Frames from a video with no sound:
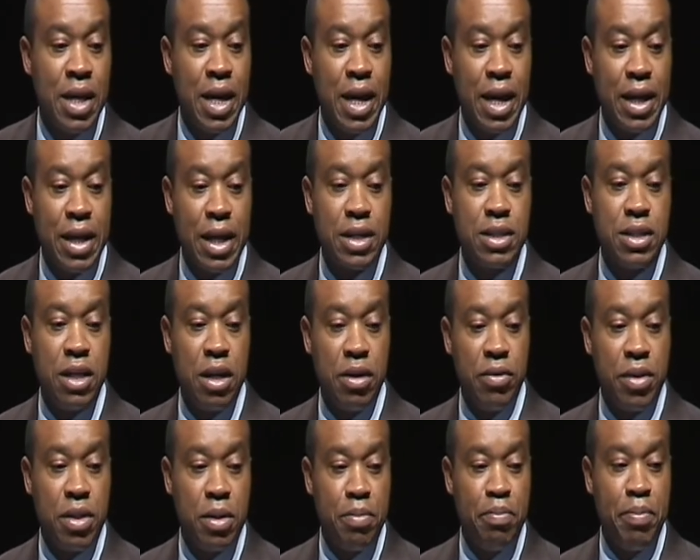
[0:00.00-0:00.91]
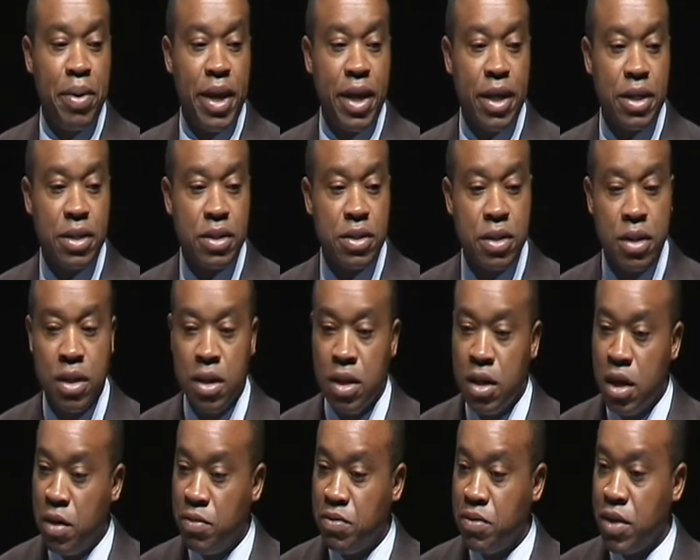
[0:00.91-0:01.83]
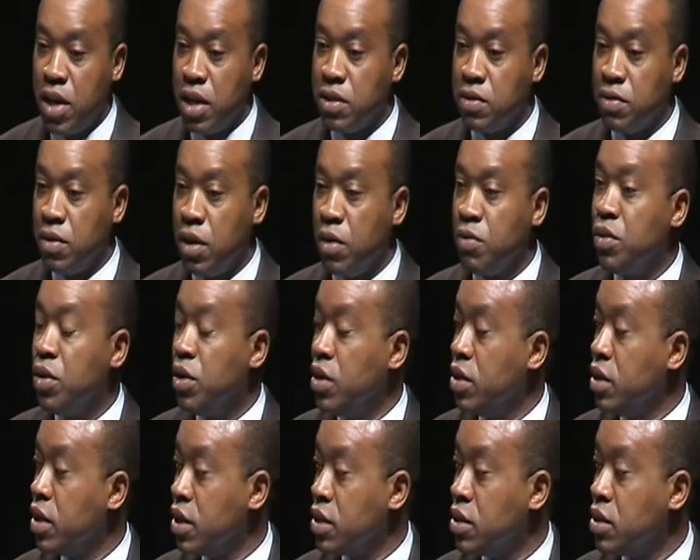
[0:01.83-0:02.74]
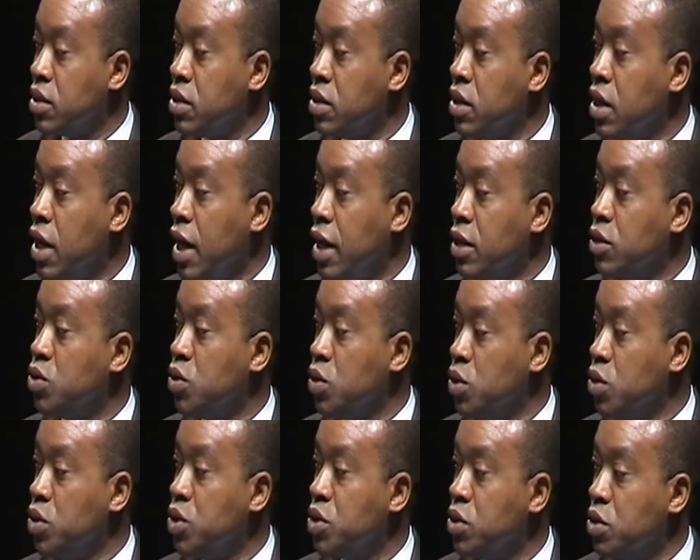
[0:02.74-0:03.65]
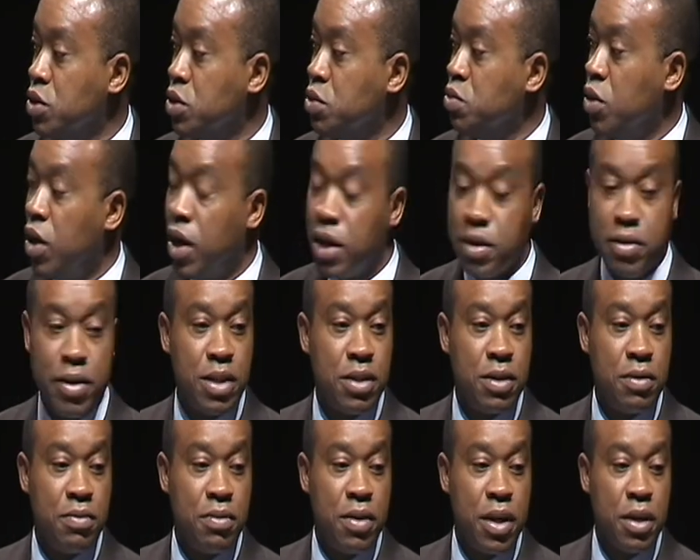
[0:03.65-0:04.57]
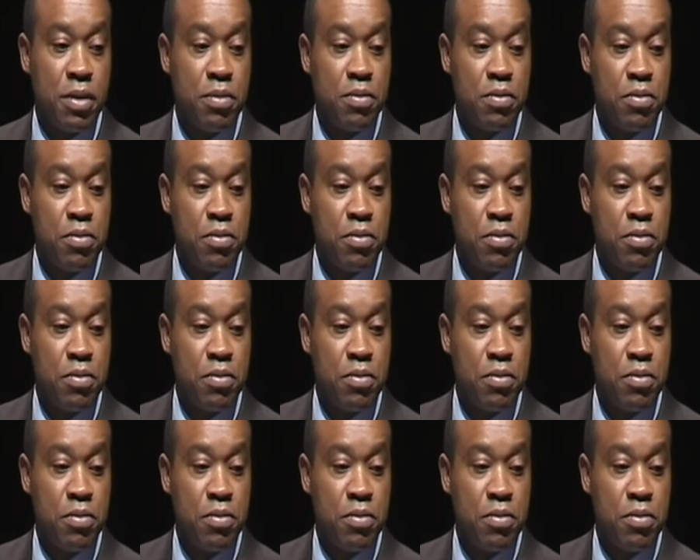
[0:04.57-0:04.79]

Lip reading: and accelerate the pace of transfer of learnings and solutions more aggressively,